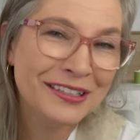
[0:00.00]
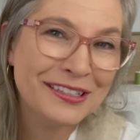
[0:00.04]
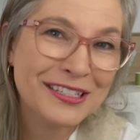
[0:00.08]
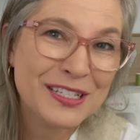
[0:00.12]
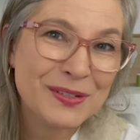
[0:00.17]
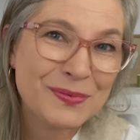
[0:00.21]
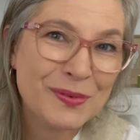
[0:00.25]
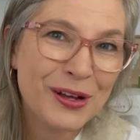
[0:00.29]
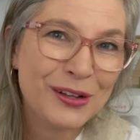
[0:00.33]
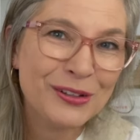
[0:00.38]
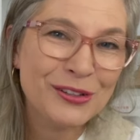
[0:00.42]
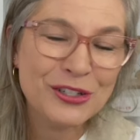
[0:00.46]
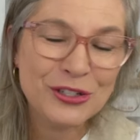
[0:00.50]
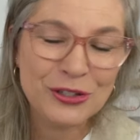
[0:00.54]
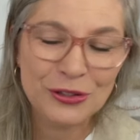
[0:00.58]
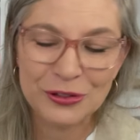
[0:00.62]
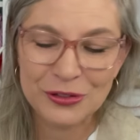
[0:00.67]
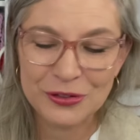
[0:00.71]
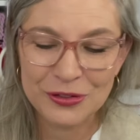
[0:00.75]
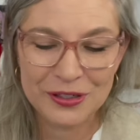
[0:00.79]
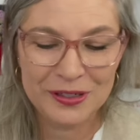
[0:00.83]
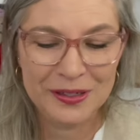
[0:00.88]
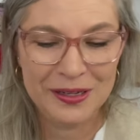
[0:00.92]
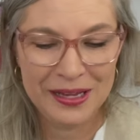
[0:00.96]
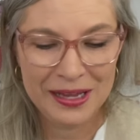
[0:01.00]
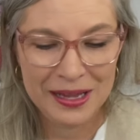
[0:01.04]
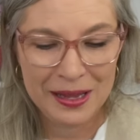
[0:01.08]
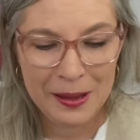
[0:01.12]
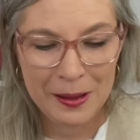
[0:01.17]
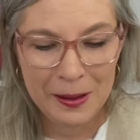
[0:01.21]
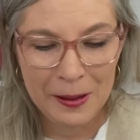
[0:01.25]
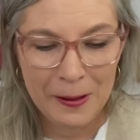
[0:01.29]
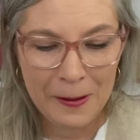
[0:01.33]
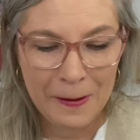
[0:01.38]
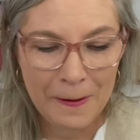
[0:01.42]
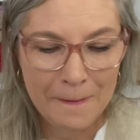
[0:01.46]
small children.
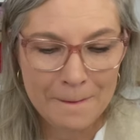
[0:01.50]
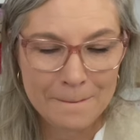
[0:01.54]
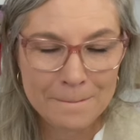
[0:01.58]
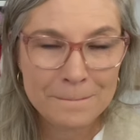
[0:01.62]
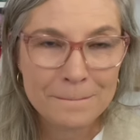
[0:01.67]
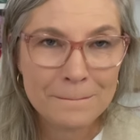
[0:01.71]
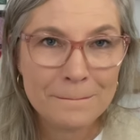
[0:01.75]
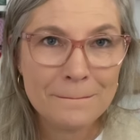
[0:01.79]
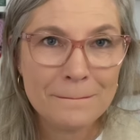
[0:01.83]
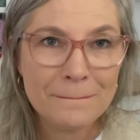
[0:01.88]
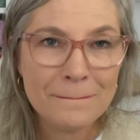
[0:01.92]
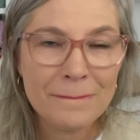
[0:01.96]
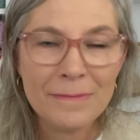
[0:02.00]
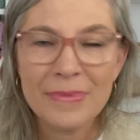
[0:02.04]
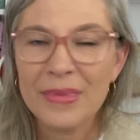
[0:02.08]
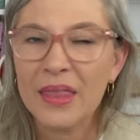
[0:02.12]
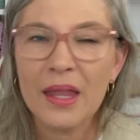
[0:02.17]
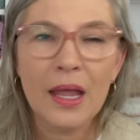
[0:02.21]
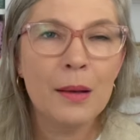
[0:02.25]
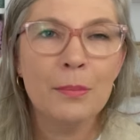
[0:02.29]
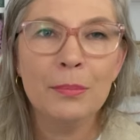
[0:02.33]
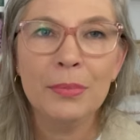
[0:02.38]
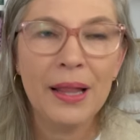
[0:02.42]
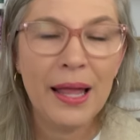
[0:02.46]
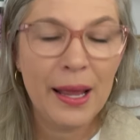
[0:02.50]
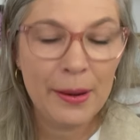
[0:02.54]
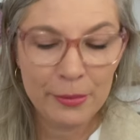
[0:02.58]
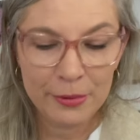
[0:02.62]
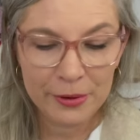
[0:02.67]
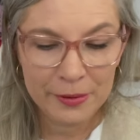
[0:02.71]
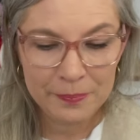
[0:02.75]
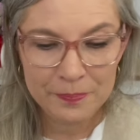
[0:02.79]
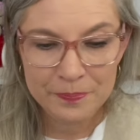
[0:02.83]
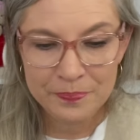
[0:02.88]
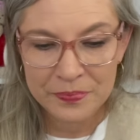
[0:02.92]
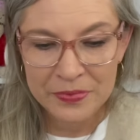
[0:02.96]
I'm
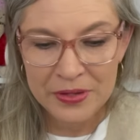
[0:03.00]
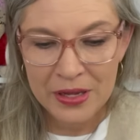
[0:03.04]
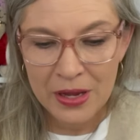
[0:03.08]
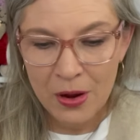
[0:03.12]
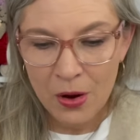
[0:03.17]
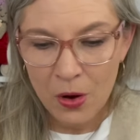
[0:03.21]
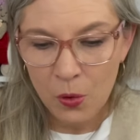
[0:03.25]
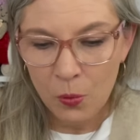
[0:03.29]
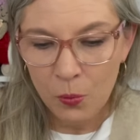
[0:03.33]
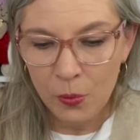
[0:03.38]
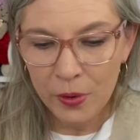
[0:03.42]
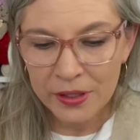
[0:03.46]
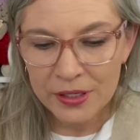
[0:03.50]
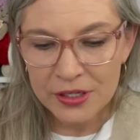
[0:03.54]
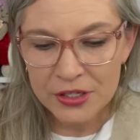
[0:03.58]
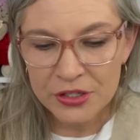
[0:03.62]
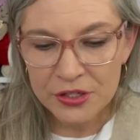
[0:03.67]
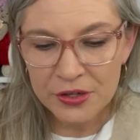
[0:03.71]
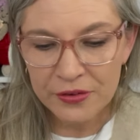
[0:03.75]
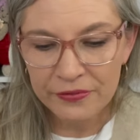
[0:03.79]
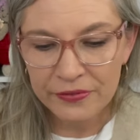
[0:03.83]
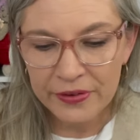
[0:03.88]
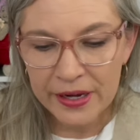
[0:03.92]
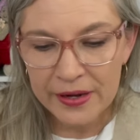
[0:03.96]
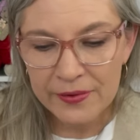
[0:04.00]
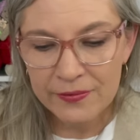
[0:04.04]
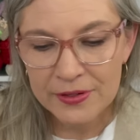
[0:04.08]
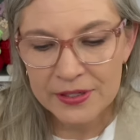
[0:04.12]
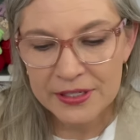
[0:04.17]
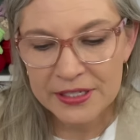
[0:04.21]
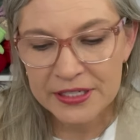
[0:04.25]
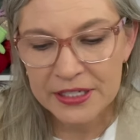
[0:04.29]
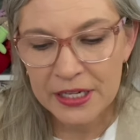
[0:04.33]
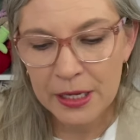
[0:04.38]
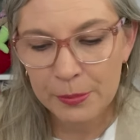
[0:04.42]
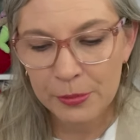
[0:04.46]
blabbering. What is your favorite
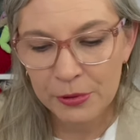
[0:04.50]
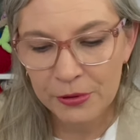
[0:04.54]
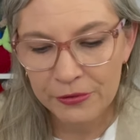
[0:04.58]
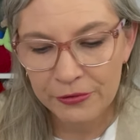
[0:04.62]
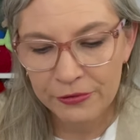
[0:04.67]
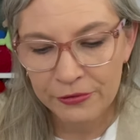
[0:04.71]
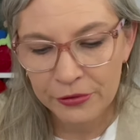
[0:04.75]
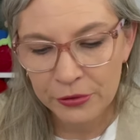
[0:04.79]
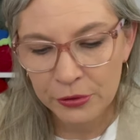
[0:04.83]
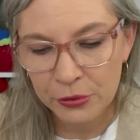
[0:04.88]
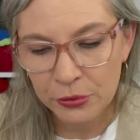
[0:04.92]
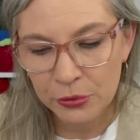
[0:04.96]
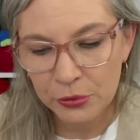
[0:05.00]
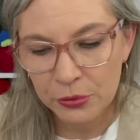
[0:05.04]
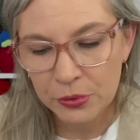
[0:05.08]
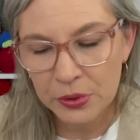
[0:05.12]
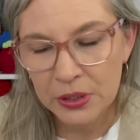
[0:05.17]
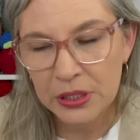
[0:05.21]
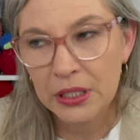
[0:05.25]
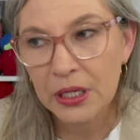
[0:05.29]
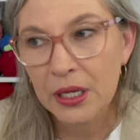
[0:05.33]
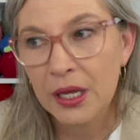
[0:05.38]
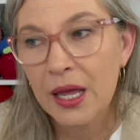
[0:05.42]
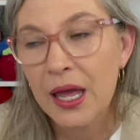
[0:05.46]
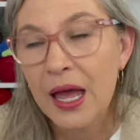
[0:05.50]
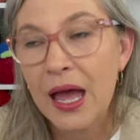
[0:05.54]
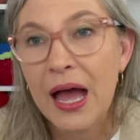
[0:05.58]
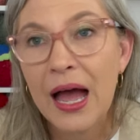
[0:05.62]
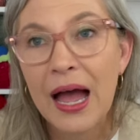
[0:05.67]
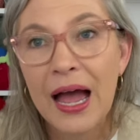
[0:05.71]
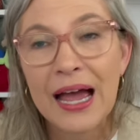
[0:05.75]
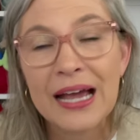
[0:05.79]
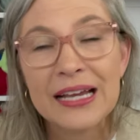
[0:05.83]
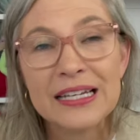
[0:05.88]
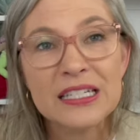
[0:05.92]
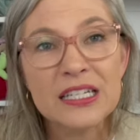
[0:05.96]
summer food?
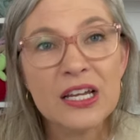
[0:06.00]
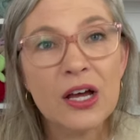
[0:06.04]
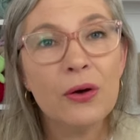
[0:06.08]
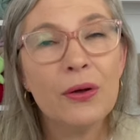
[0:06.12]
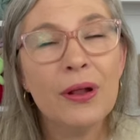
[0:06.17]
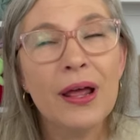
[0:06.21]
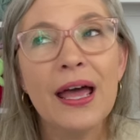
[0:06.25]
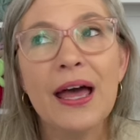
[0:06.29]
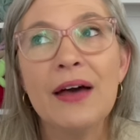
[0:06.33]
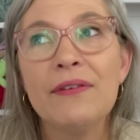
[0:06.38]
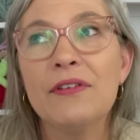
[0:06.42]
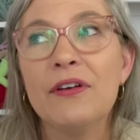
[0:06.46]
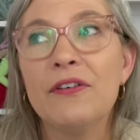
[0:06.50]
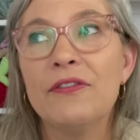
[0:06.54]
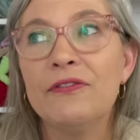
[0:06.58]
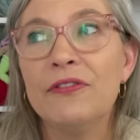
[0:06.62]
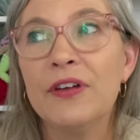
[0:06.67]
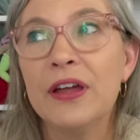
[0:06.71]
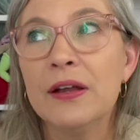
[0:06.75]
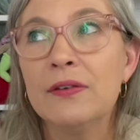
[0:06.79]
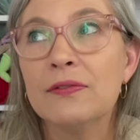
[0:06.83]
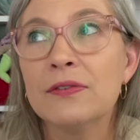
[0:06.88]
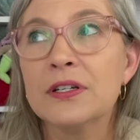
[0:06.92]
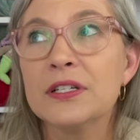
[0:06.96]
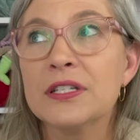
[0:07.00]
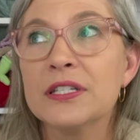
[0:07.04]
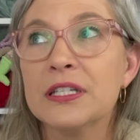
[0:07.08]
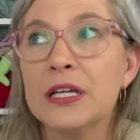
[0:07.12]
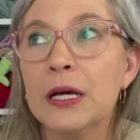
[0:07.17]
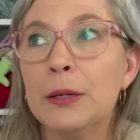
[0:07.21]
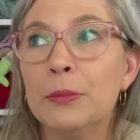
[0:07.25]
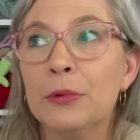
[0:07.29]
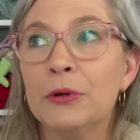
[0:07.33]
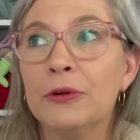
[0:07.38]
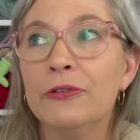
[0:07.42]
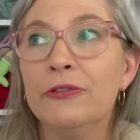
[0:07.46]
I don't have a favorite
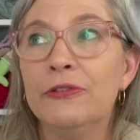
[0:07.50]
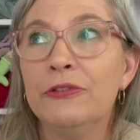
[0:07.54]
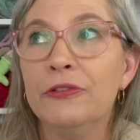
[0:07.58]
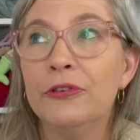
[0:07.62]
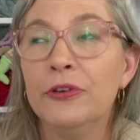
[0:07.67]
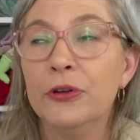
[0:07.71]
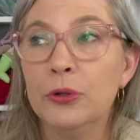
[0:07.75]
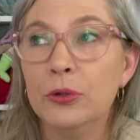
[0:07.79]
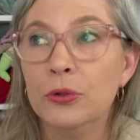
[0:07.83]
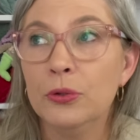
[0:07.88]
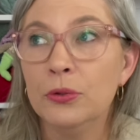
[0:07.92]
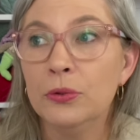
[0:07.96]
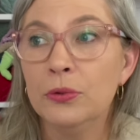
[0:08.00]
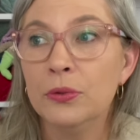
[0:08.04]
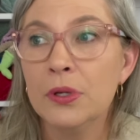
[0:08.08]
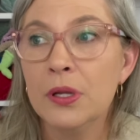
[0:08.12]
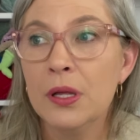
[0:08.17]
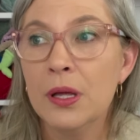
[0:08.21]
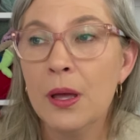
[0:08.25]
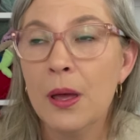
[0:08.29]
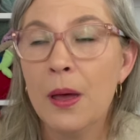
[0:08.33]
summer food,